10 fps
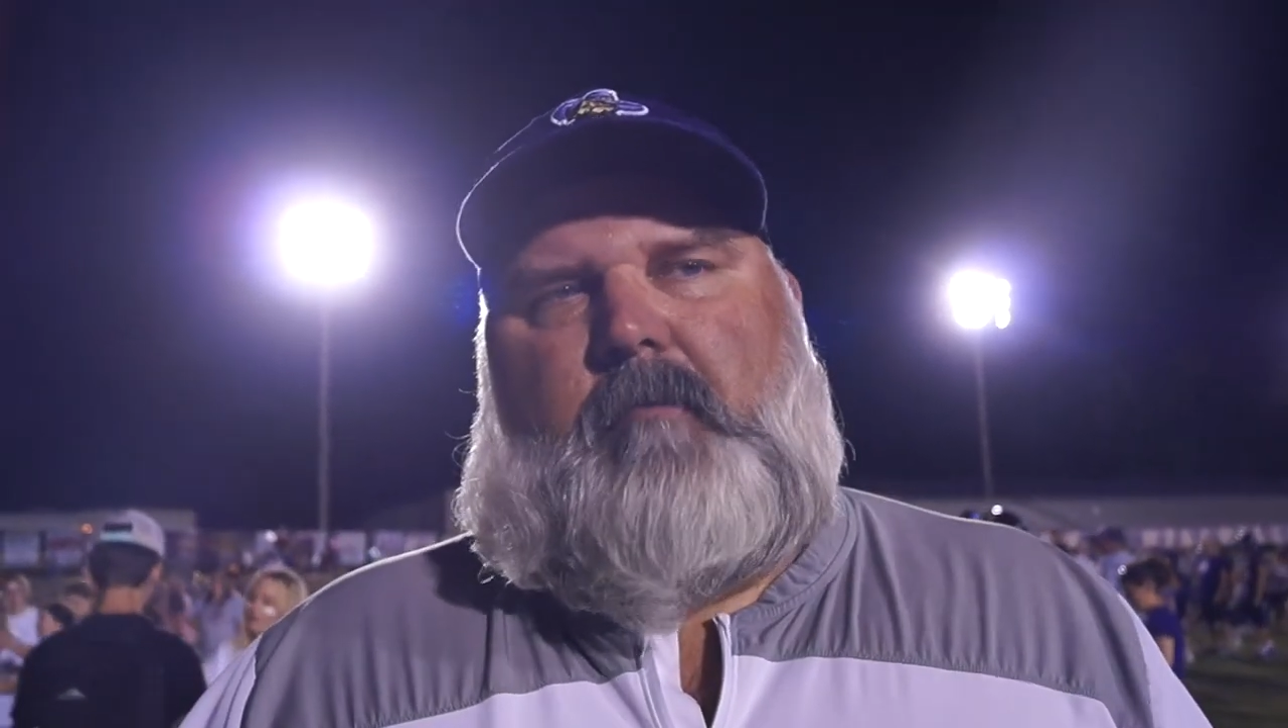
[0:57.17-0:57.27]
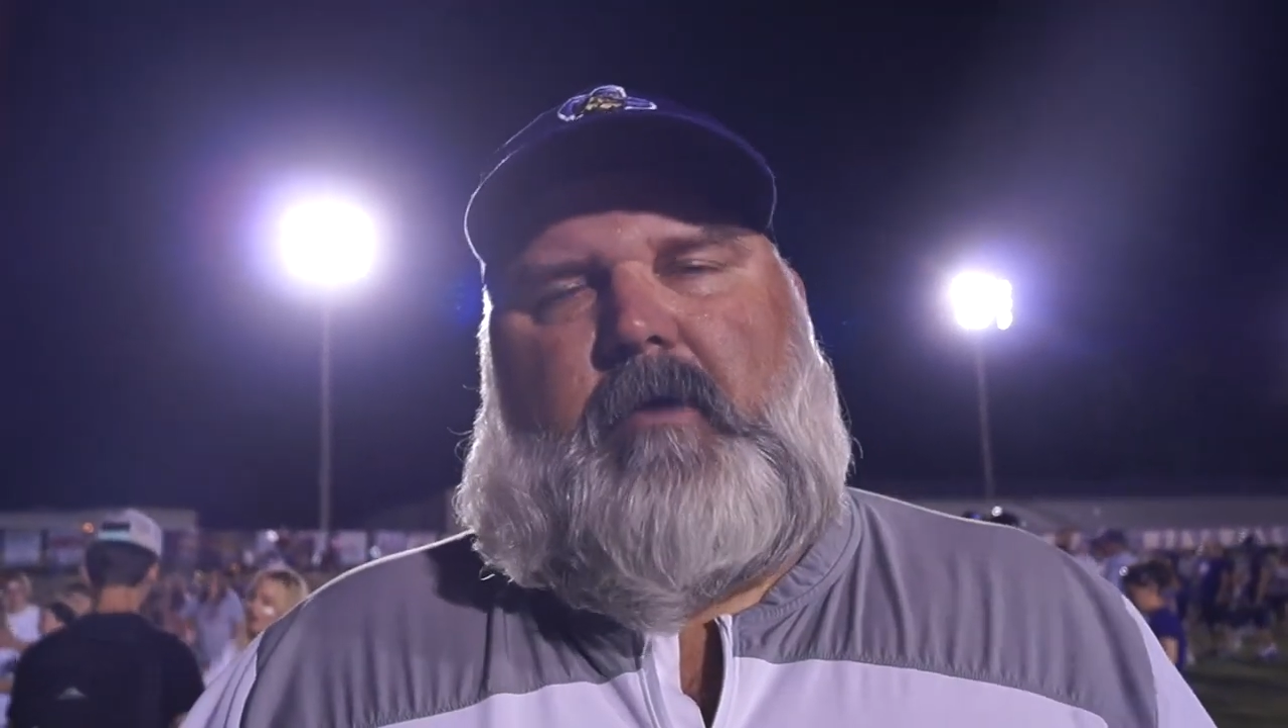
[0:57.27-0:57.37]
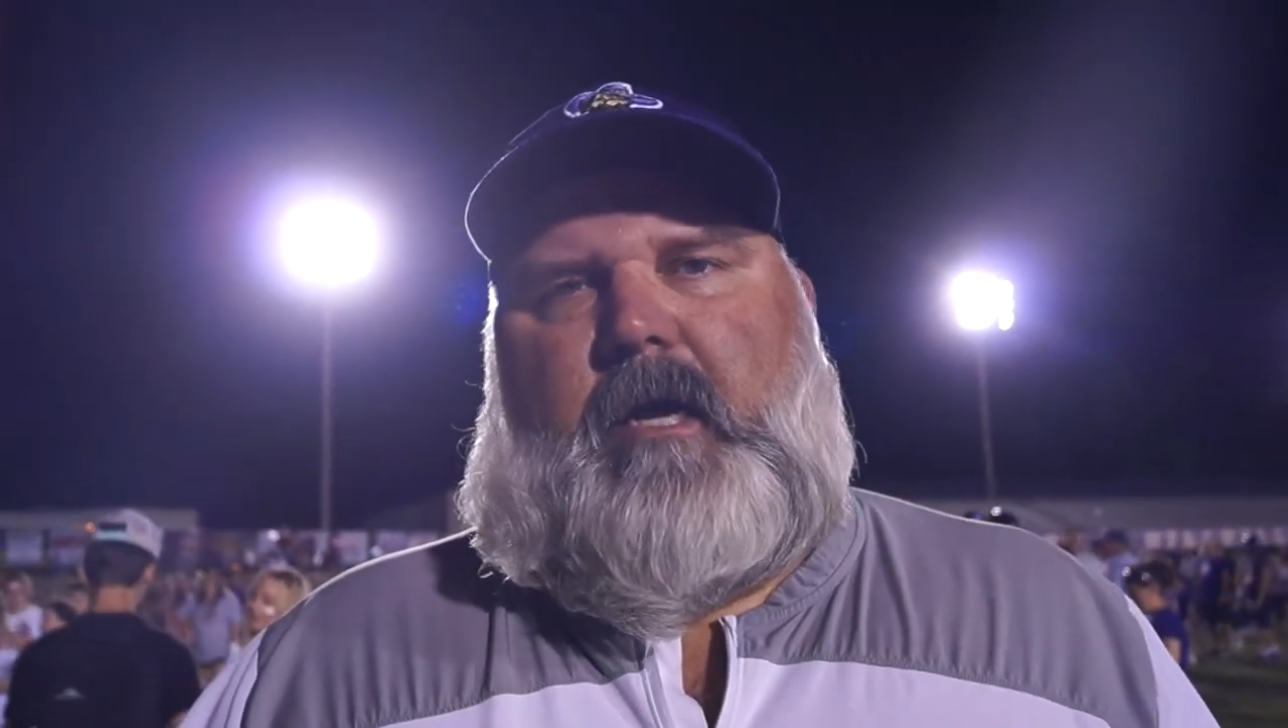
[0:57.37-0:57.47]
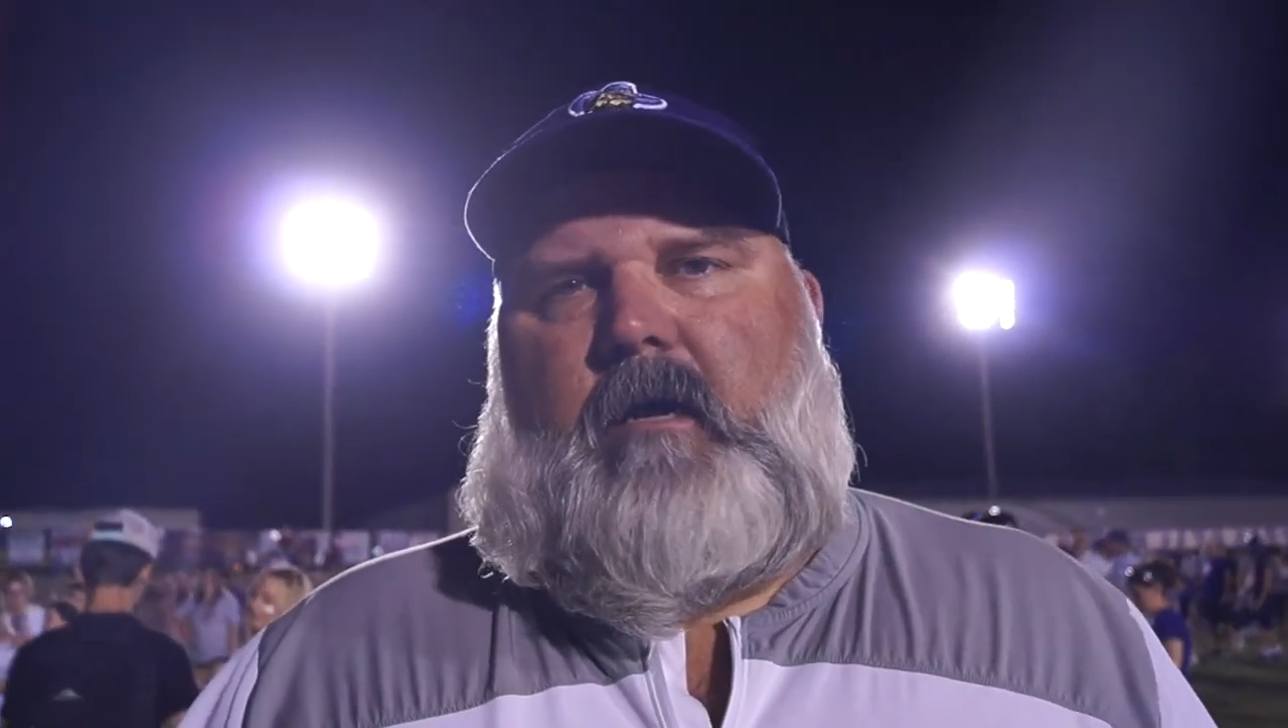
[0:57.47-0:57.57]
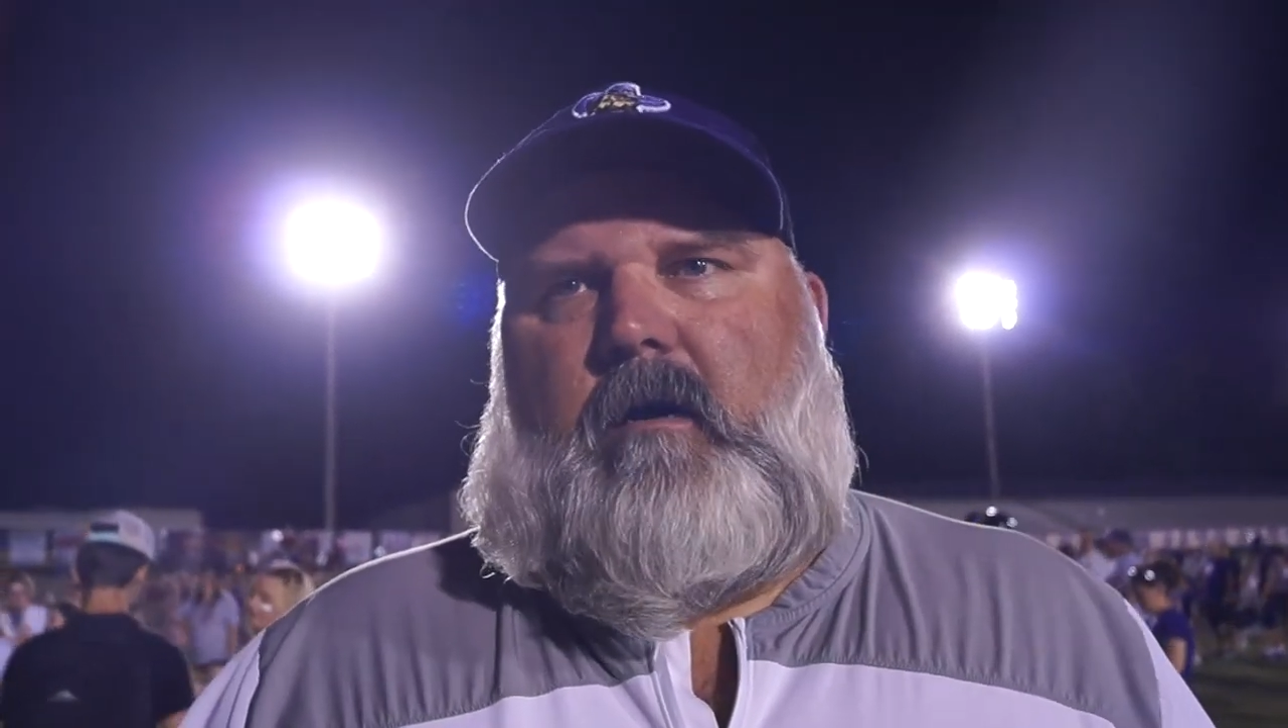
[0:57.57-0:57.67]

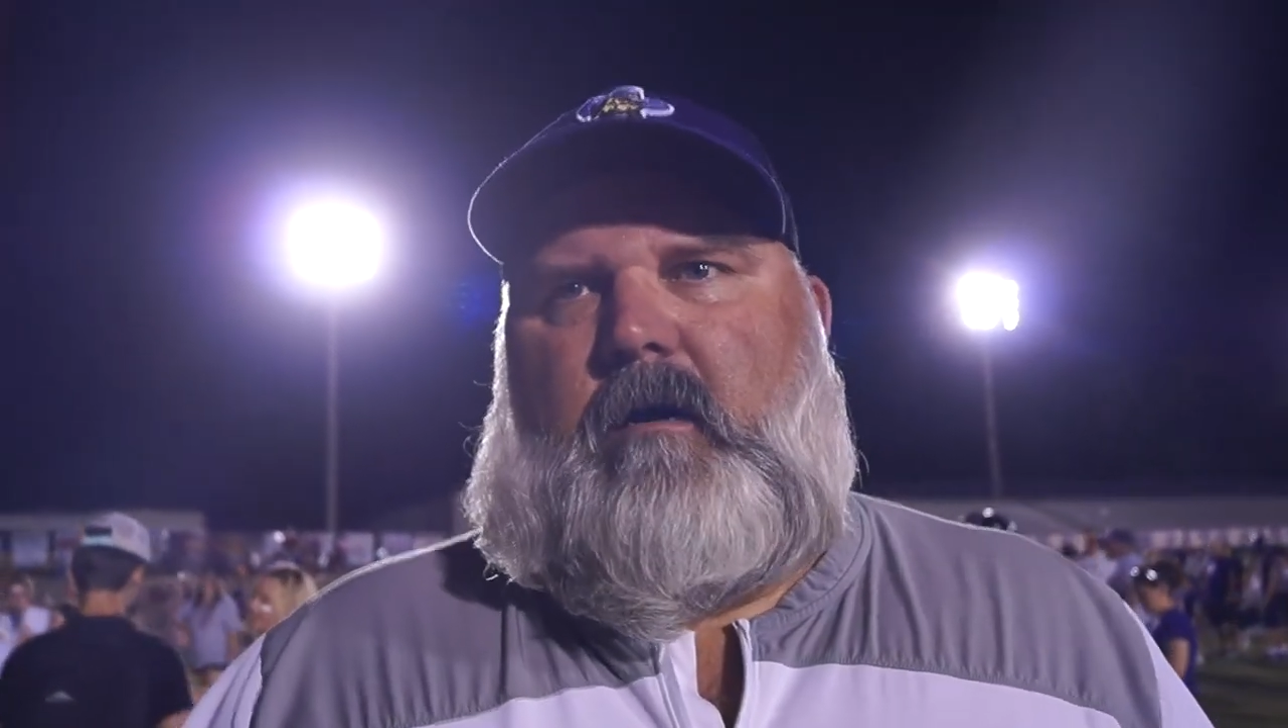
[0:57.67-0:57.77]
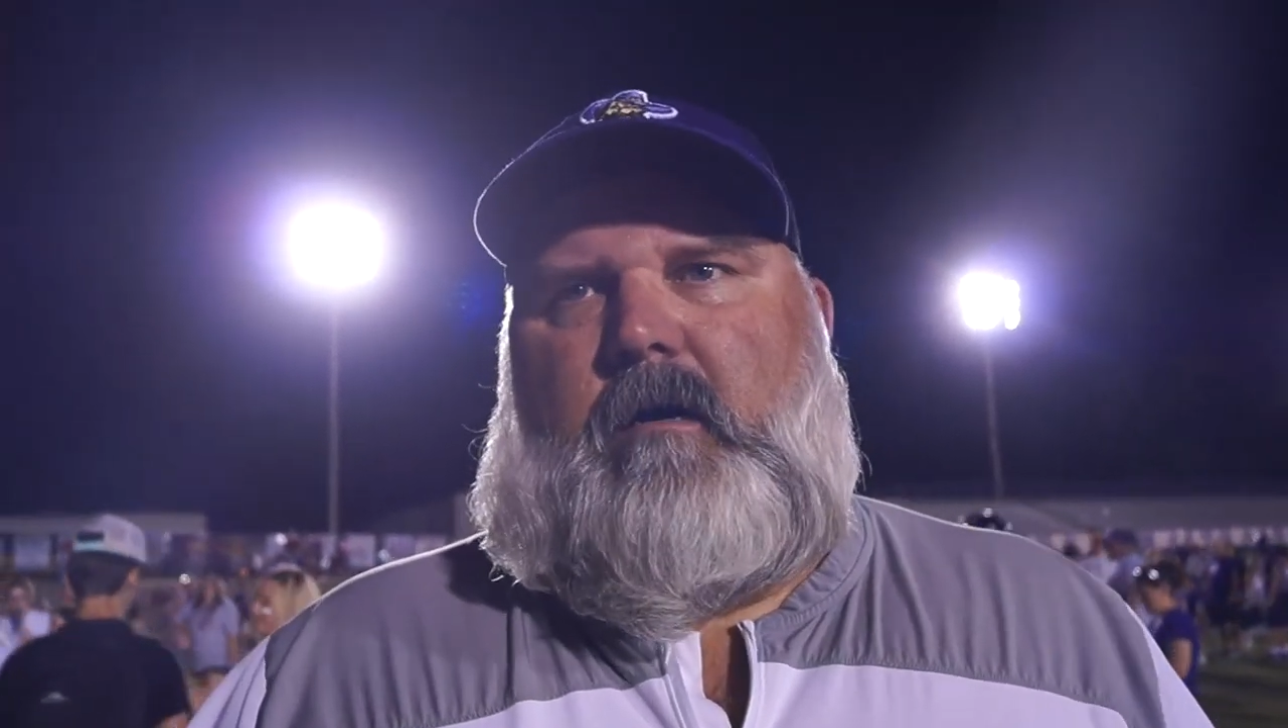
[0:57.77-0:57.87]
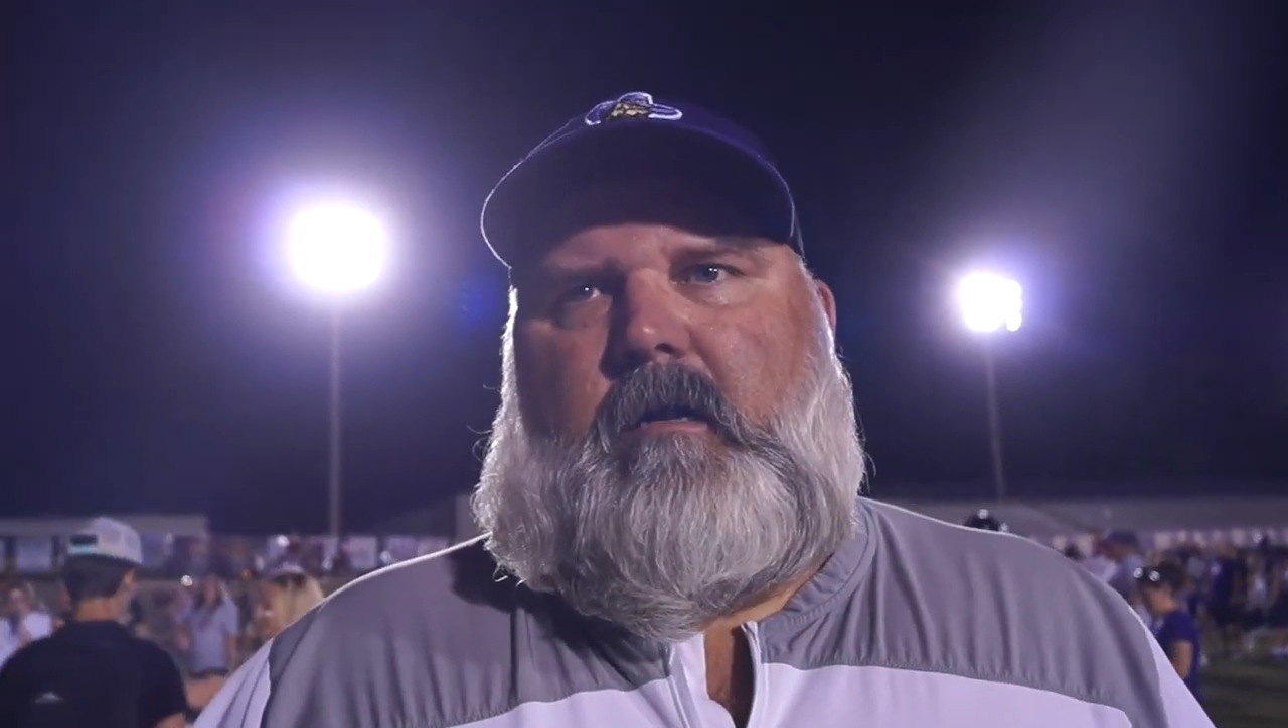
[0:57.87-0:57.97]
playing hard